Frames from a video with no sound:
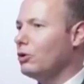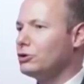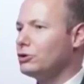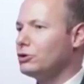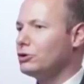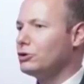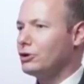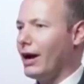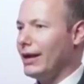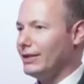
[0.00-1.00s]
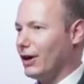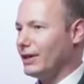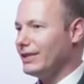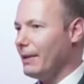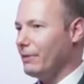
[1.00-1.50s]
Leukotrienes are
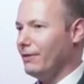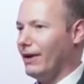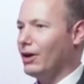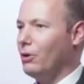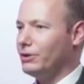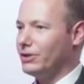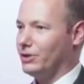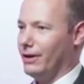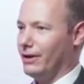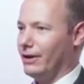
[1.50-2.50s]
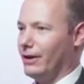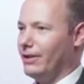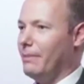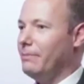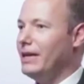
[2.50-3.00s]
a type of eicosanoid
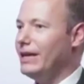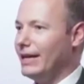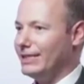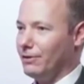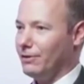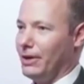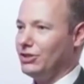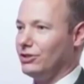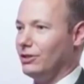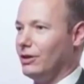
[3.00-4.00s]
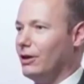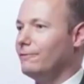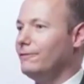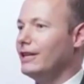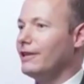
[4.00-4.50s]
that mediates
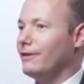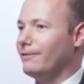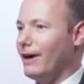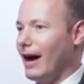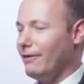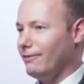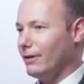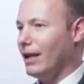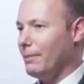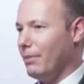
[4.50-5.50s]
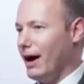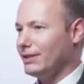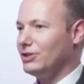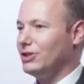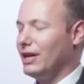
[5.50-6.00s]
inflammation via the
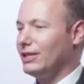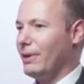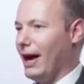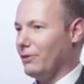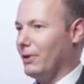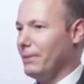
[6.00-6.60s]
5-lipoxygenase